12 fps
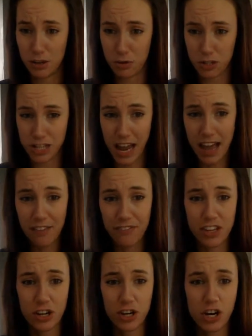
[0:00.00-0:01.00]
which I have
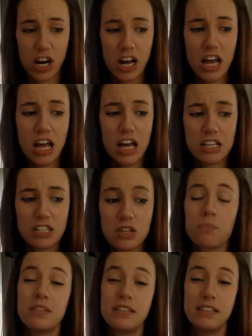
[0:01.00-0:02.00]
here.
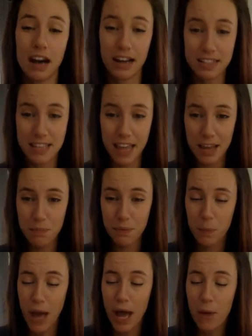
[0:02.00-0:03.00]
Some duct tape.
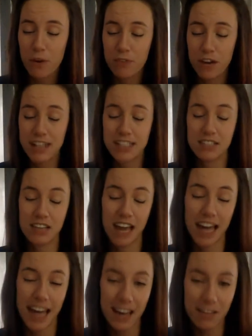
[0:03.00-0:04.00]
However, I did not
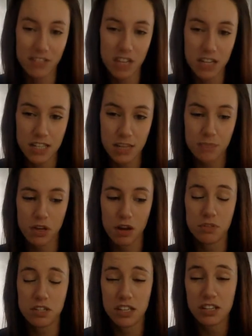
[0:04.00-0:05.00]
have duct tape, so
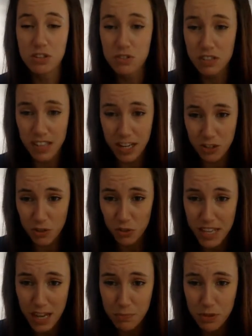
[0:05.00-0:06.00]
I'm just going to use electrical
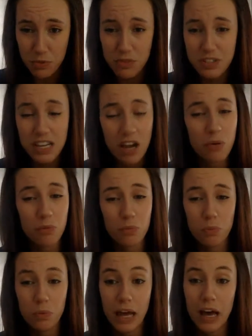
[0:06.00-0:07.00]
tape, so we'll see how
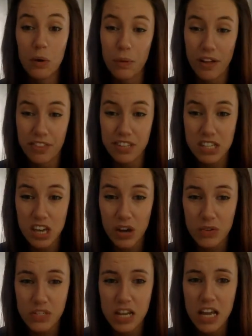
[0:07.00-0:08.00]
well this
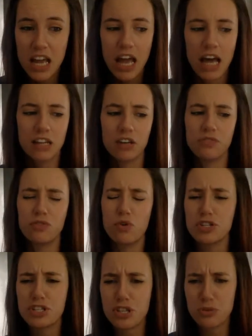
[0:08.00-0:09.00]
goes. And then, of
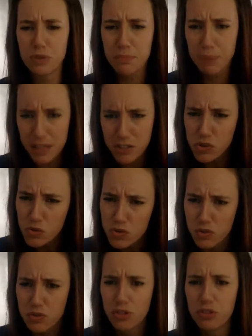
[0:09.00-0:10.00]
course, 3
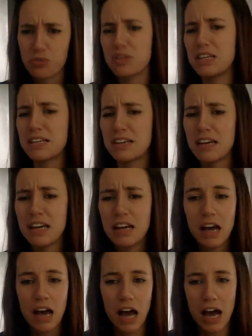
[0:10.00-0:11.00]
pencils or 3
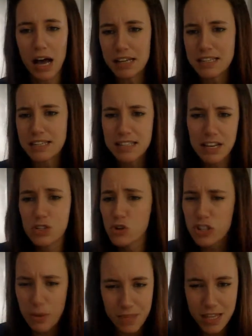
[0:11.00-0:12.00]
sticks or
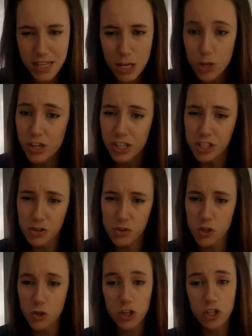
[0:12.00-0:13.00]
something that you can use
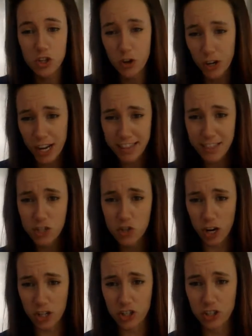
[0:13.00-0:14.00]
in order to create the
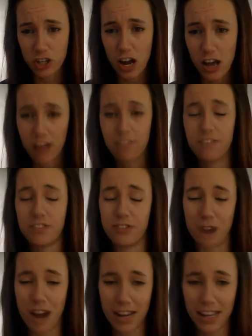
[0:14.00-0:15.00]
structure of the
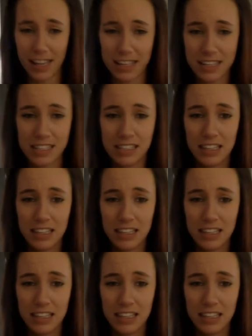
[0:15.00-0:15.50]
rocket.